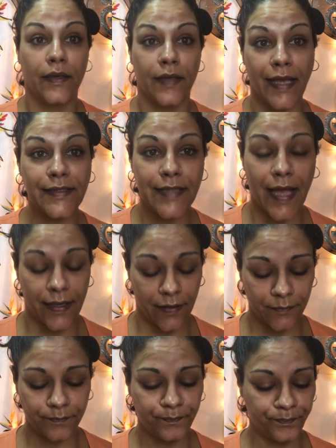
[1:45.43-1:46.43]
Next
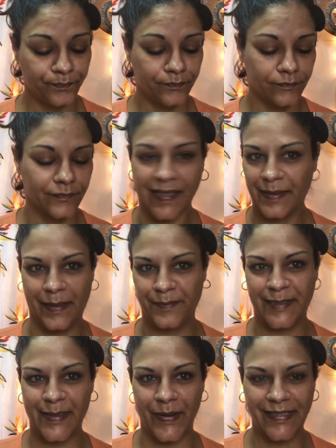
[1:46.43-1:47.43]
item,
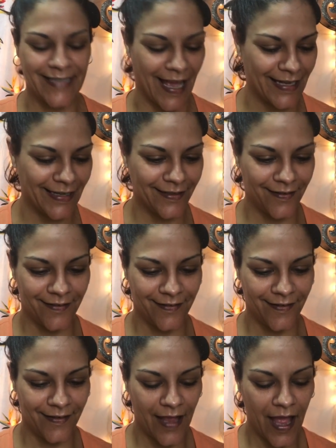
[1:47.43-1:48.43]
I'm so excited.
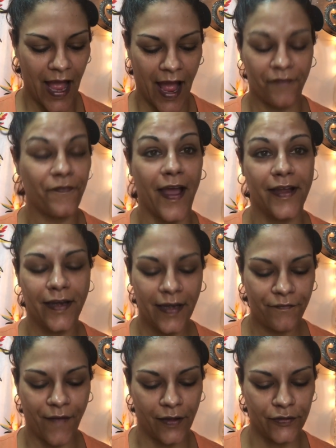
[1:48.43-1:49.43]
I
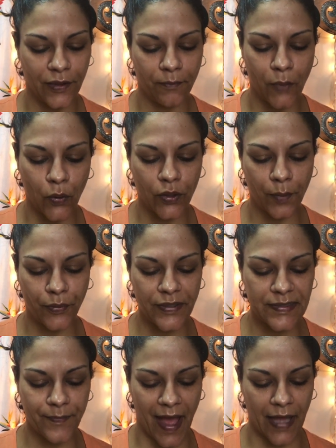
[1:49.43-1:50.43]
finally found the Moda
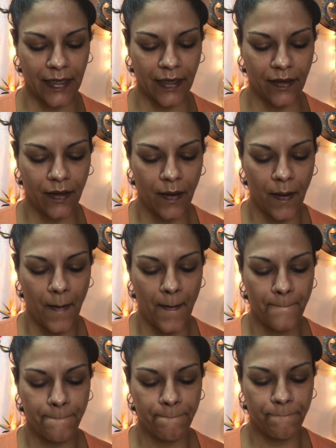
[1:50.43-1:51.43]
Prismatic
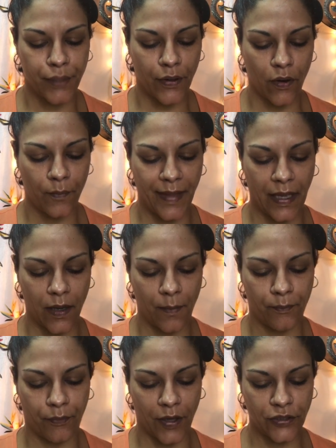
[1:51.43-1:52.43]
Pro
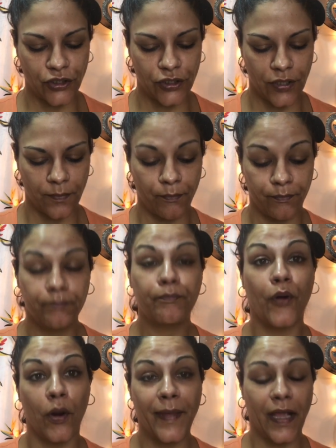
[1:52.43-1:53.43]
Makeup Brushes
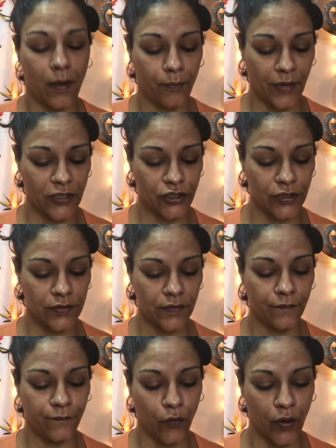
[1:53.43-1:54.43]

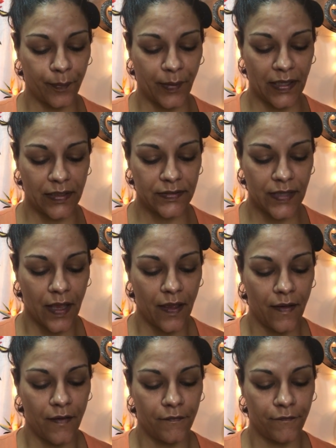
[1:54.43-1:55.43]
4-piece
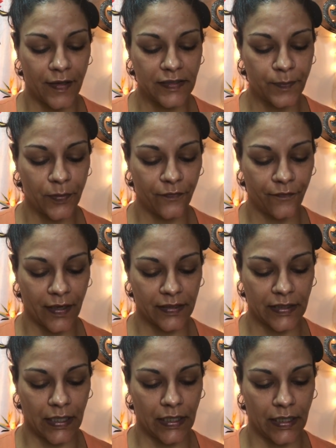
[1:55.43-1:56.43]
Face
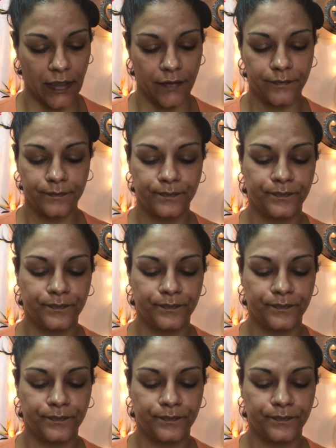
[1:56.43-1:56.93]
Perfecting Kit.